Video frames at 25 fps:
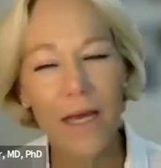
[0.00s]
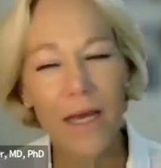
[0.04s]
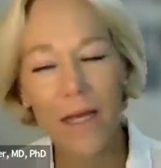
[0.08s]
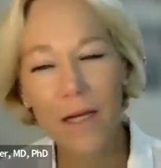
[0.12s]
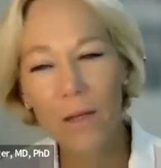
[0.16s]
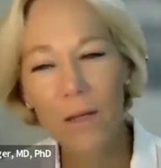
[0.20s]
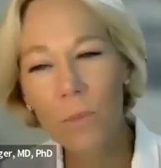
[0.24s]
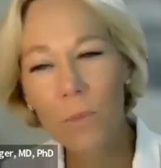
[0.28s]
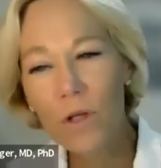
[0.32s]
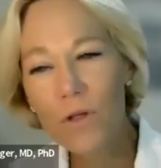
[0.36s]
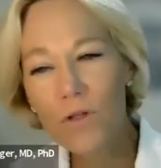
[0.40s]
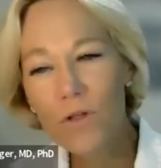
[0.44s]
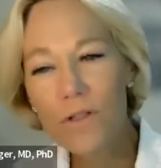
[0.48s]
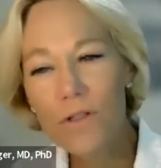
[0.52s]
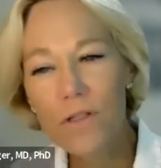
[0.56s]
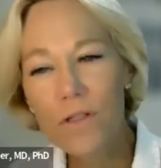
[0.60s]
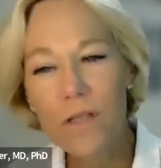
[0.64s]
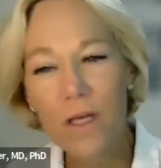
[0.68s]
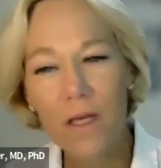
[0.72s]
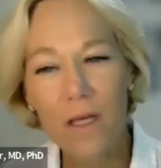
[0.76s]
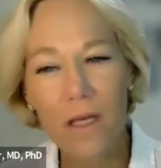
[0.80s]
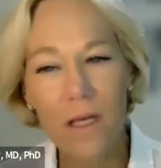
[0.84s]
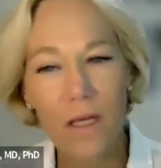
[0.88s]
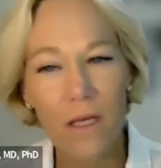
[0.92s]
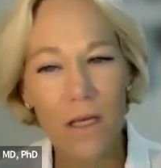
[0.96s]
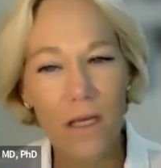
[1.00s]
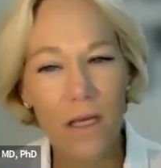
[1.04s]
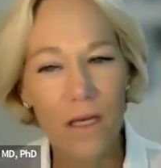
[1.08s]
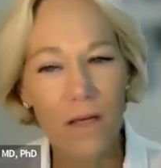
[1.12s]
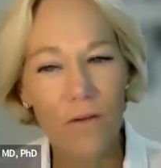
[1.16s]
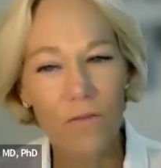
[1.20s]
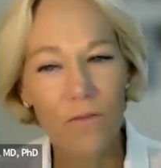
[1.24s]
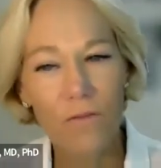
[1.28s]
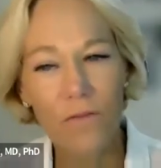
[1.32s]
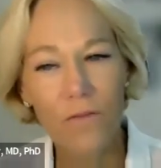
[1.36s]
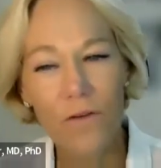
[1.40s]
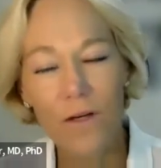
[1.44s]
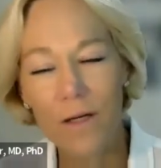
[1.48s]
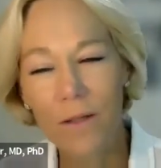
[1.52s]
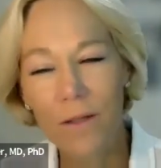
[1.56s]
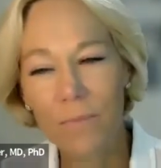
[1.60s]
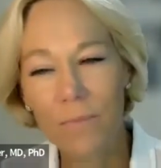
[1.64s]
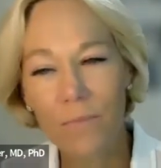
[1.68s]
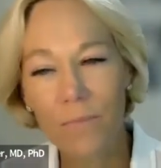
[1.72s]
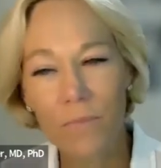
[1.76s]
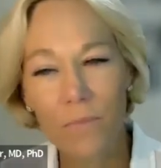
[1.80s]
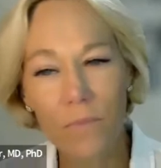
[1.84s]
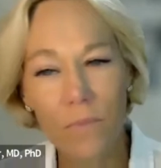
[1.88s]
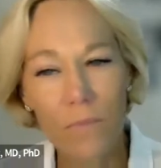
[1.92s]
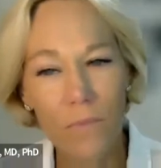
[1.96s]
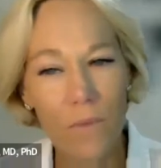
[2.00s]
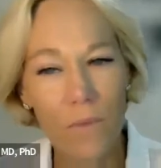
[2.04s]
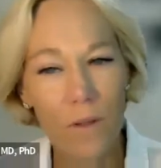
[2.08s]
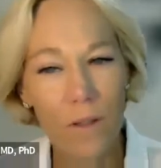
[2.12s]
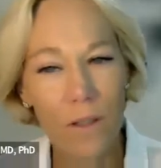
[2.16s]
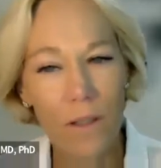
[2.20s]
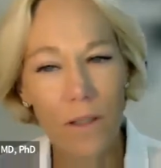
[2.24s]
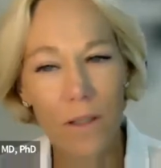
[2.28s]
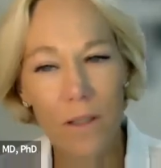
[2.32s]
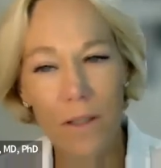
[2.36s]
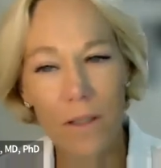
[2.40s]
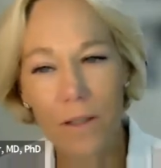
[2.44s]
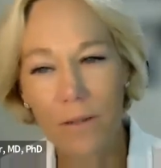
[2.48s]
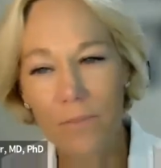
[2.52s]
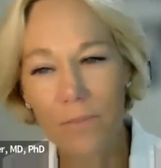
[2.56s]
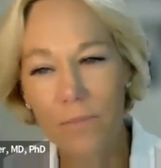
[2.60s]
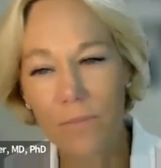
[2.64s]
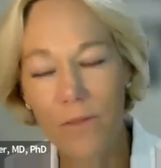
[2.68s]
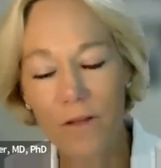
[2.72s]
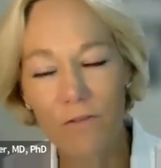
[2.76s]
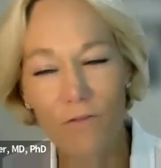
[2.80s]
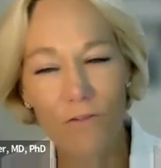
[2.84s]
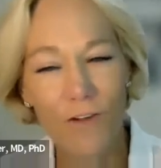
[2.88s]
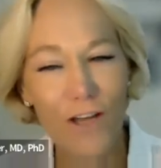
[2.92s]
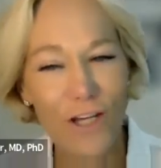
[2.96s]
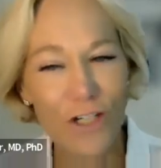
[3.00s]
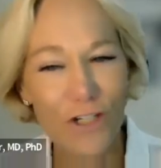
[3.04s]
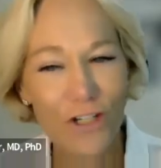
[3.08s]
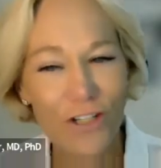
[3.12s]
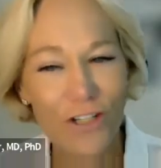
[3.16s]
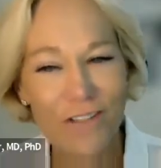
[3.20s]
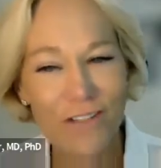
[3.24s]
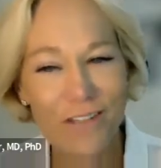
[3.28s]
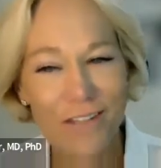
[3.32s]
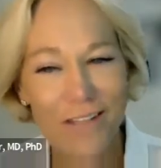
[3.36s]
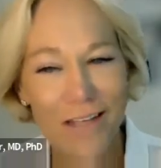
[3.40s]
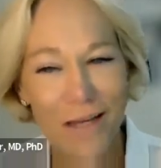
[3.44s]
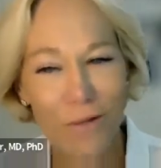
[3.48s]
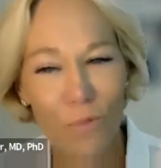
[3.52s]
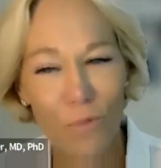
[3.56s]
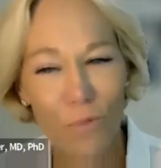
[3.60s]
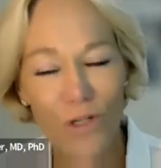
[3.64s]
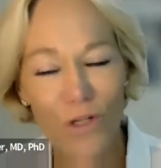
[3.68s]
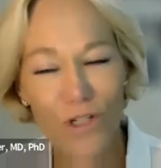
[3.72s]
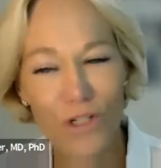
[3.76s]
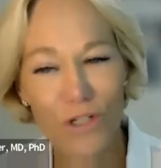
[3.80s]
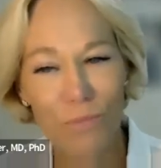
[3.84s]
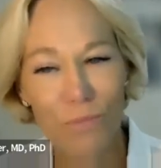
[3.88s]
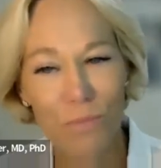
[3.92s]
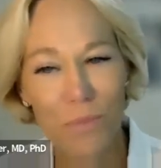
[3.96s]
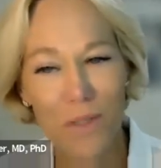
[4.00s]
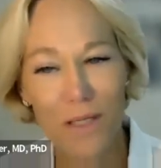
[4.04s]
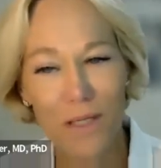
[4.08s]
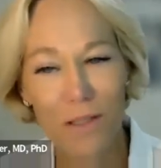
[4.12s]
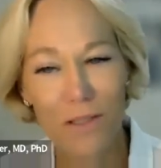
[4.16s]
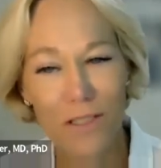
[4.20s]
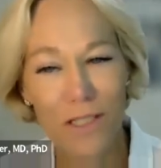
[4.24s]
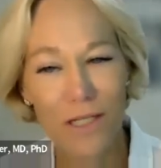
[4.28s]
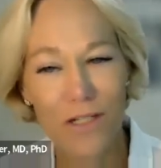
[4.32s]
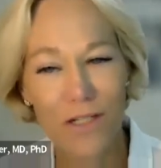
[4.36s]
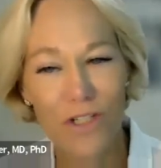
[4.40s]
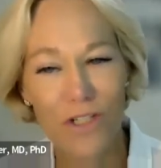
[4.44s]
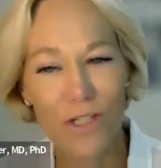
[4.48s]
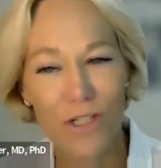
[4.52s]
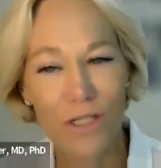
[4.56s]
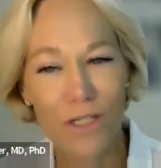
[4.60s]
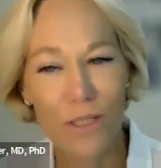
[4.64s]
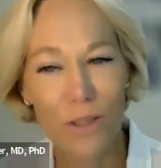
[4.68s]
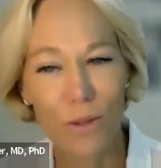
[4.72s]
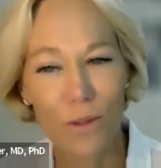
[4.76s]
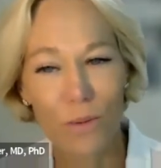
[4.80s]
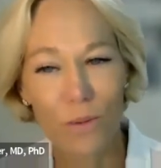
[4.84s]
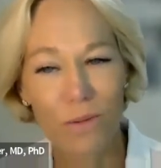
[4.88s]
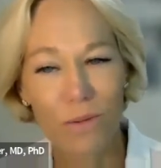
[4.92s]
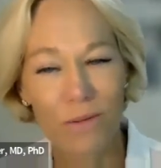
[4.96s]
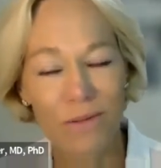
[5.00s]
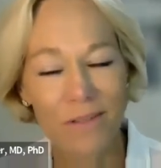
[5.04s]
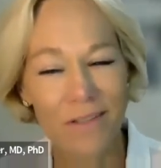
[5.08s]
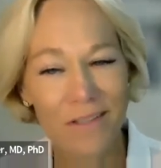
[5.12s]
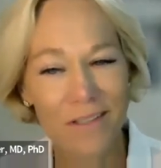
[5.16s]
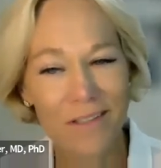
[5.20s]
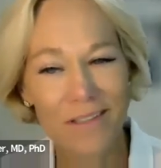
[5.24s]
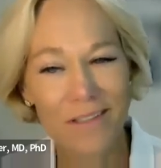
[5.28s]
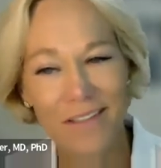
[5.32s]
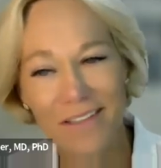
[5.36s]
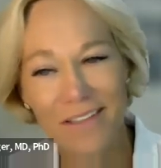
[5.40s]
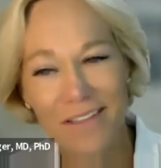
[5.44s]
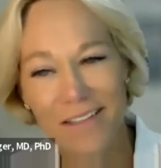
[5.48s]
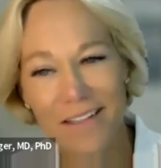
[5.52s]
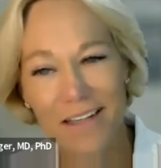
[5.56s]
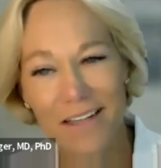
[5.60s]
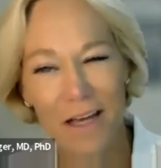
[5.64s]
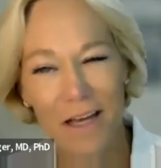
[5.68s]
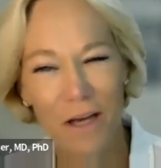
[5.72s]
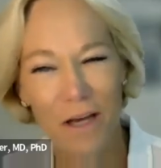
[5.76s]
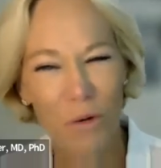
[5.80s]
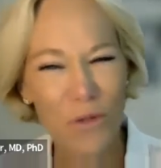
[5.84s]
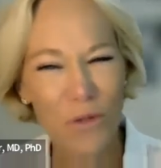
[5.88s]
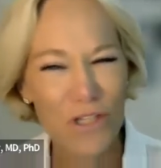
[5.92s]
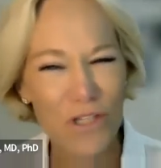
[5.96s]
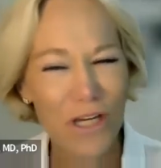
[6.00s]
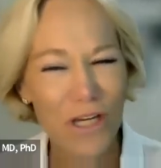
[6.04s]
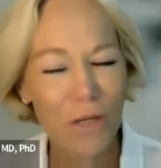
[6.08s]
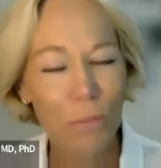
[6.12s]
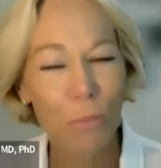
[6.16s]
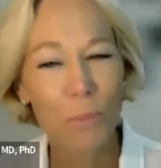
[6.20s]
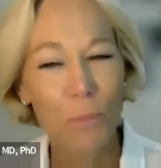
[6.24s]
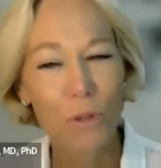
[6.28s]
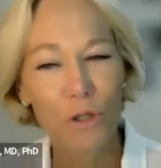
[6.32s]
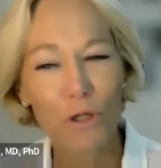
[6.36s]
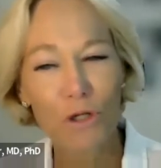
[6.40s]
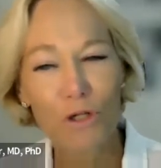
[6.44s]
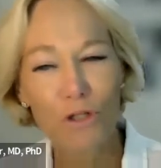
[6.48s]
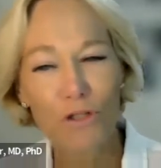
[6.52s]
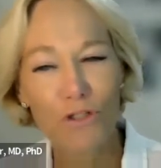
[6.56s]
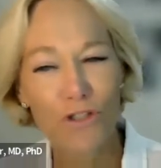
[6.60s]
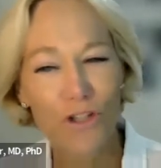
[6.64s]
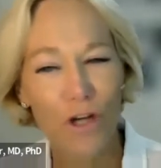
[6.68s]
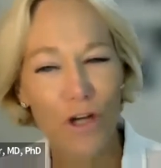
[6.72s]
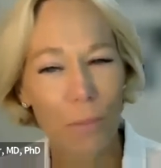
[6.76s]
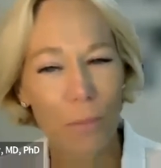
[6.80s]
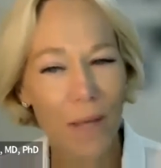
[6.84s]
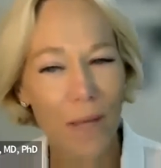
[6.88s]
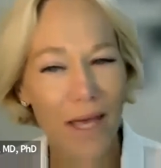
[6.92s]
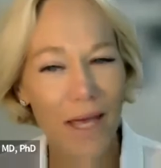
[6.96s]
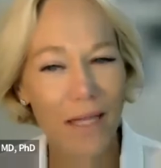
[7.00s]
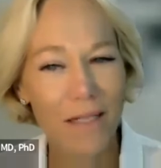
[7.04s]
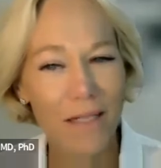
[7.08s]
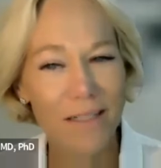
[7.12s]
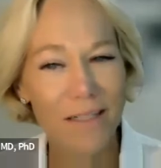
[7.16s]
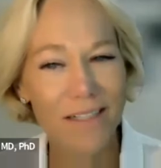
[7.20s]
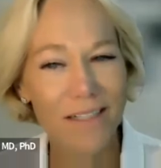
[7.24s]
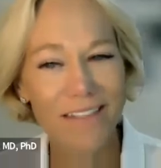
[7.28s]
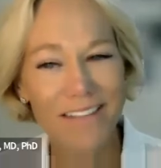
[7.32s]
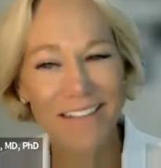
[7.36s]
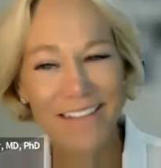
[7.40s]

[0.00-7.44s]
animals that can give infections that one should pay attention to? I always hear birds are bad.